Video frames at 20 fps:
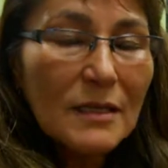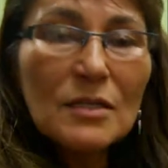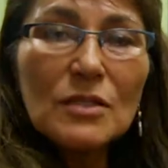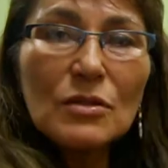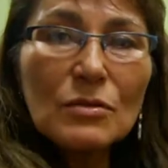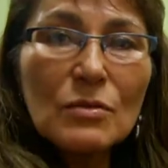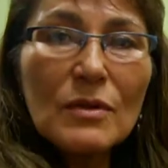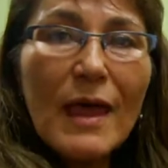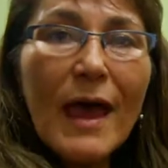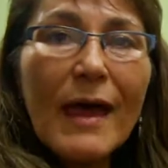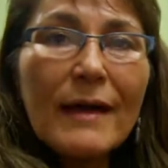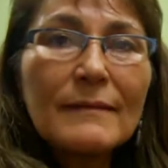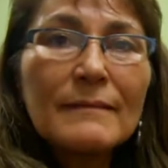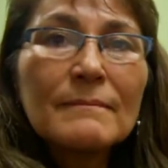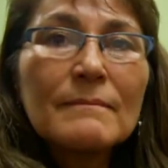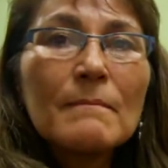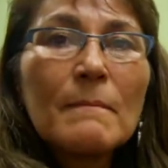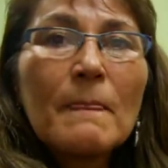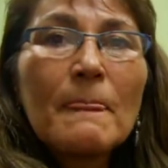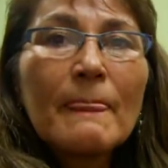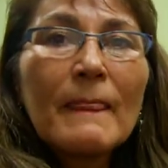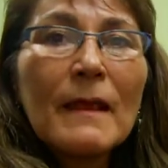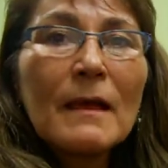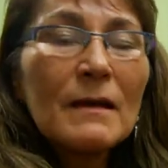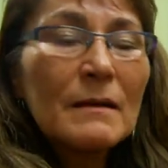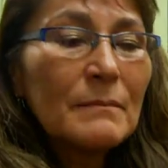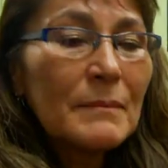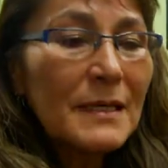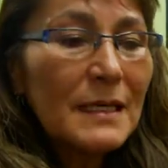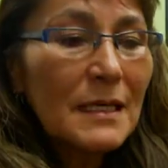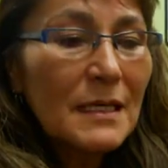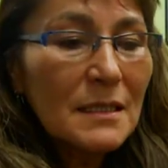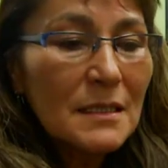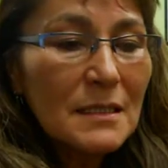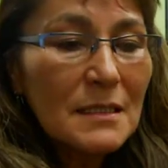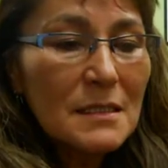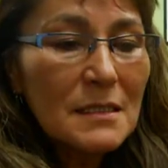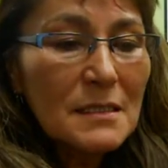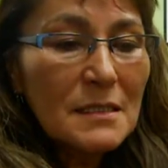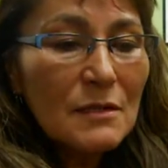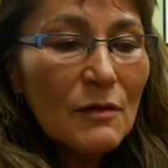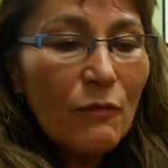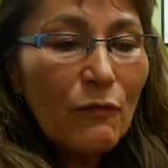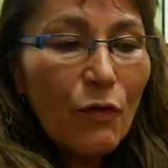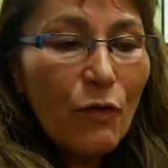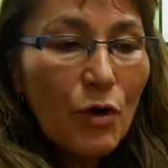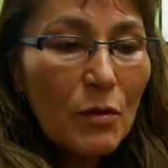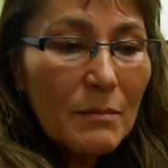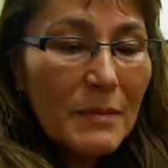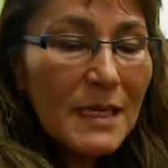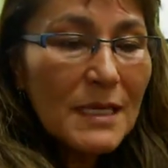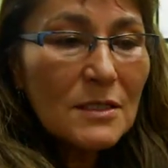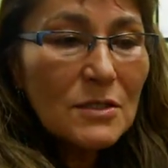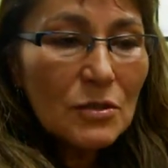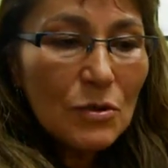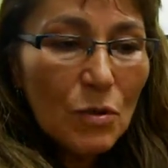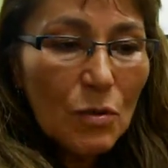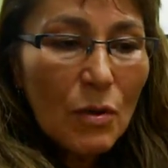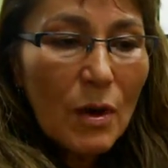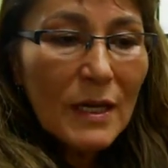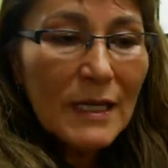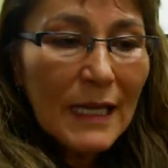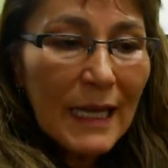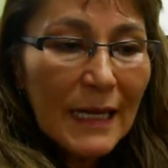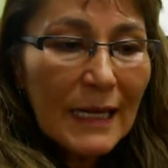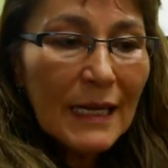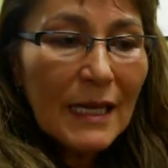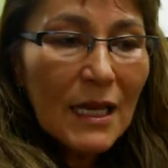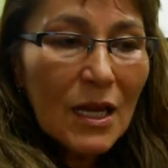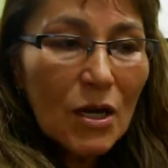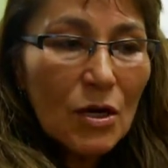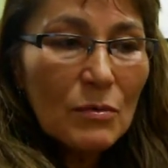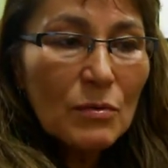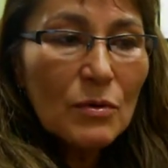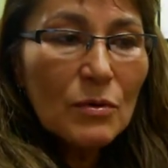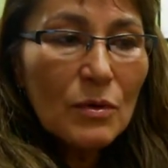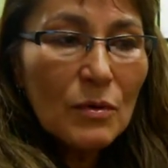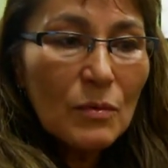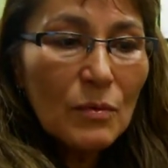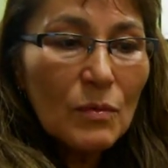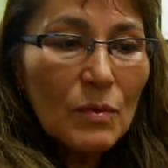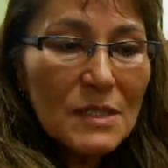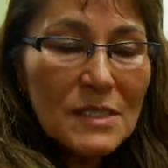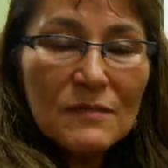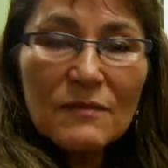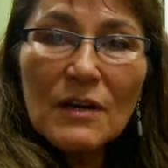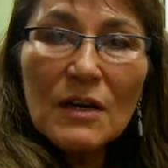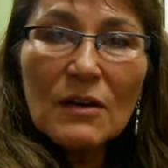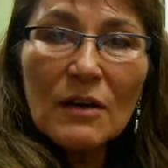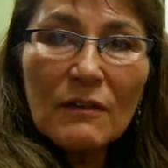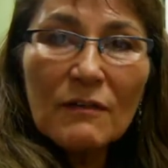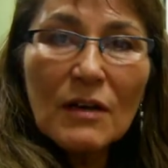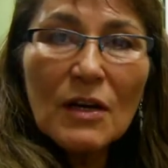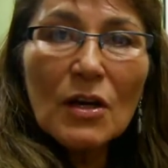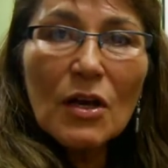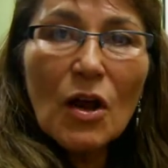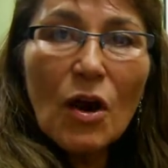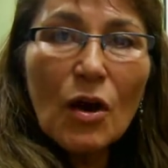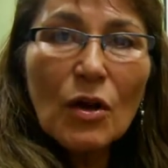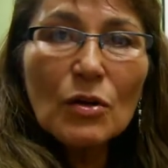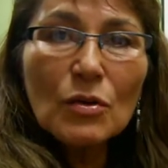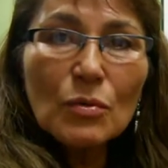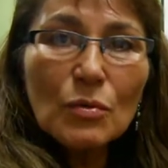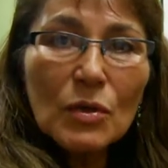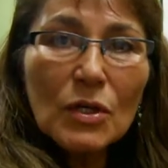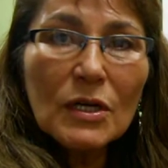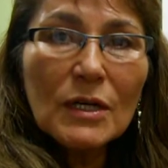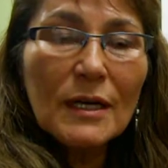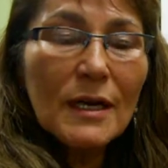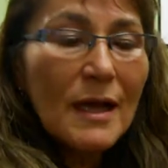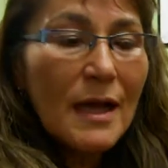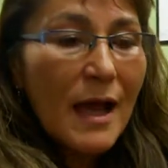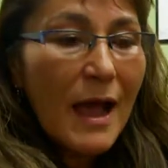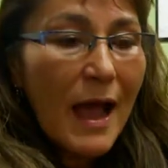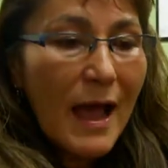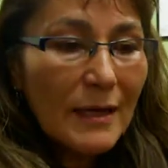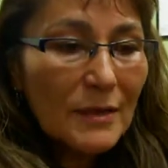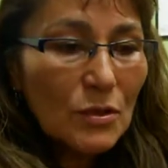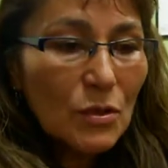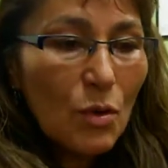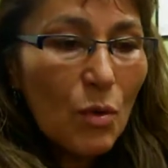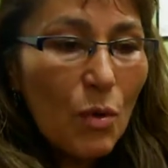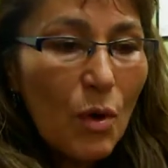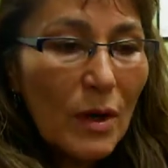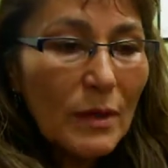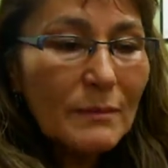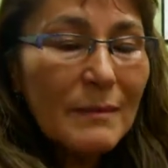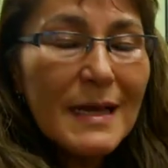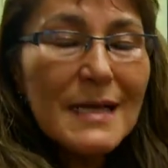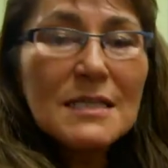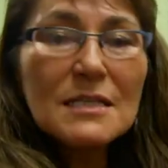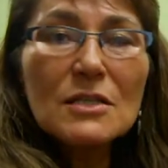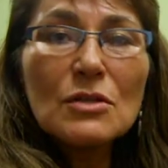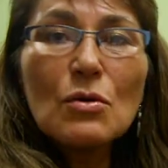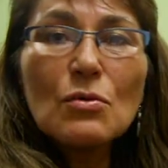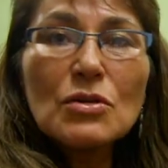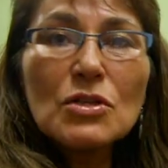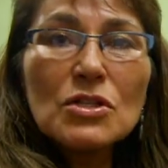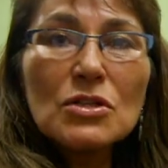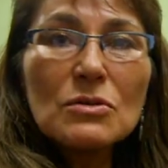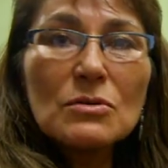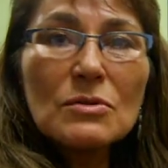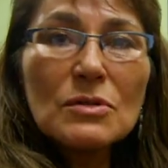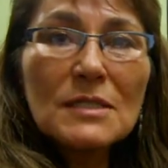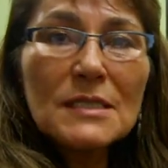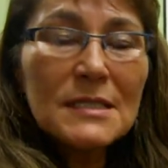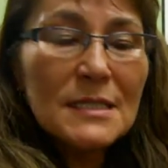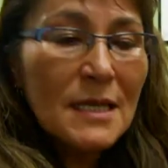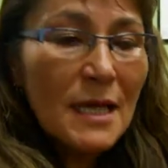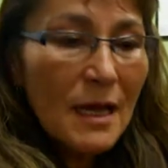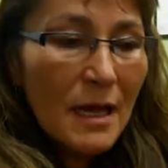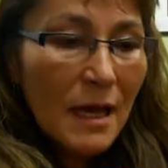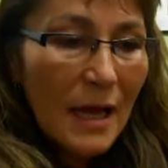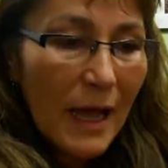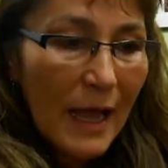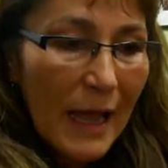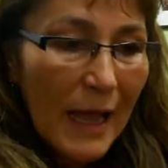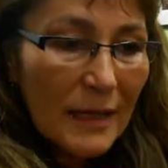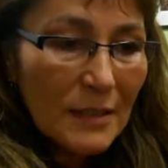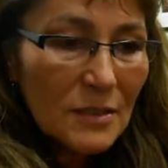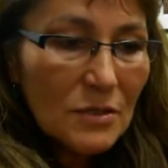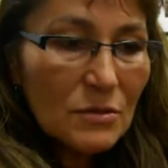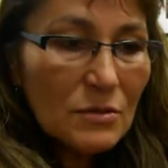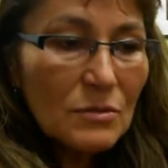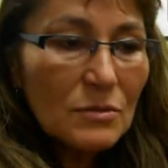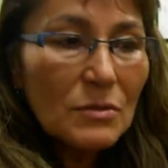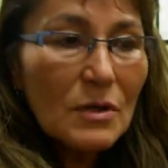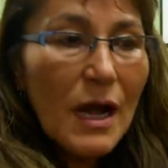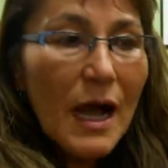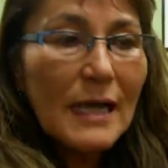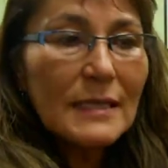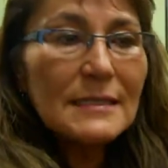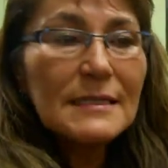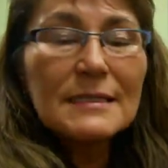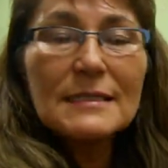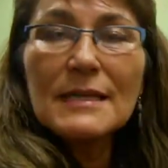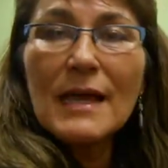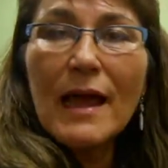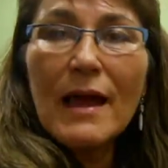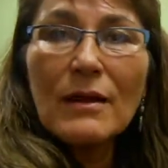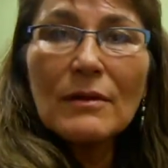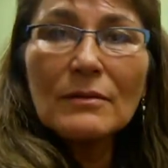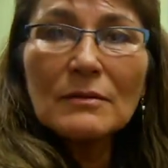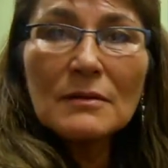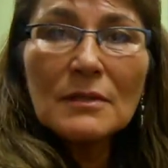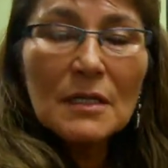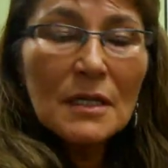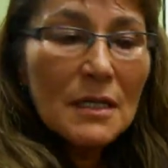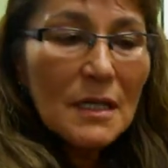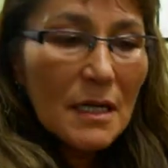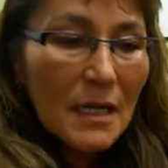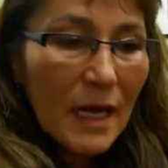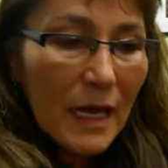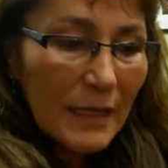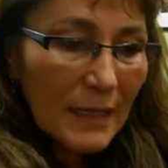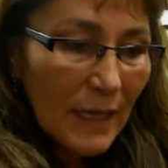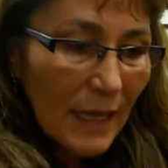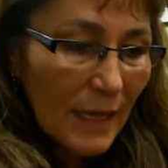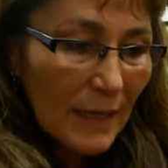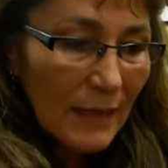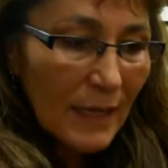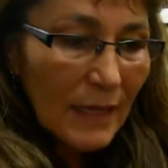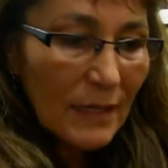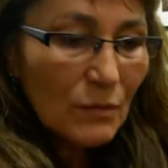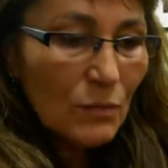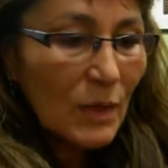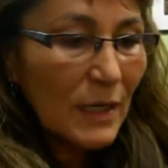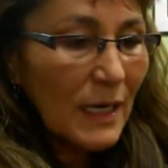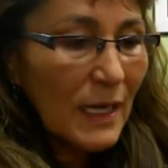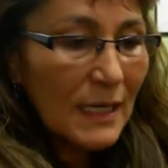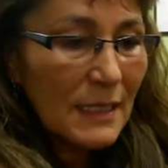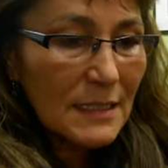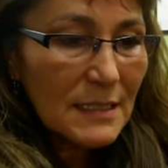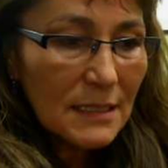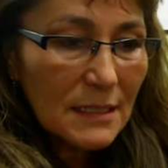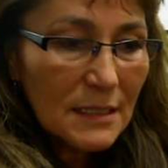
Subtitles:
to do that, because for me to go out and get a caribou was very, very hard work. I had to go on my snowshoes, I had to hunt it down, and then when I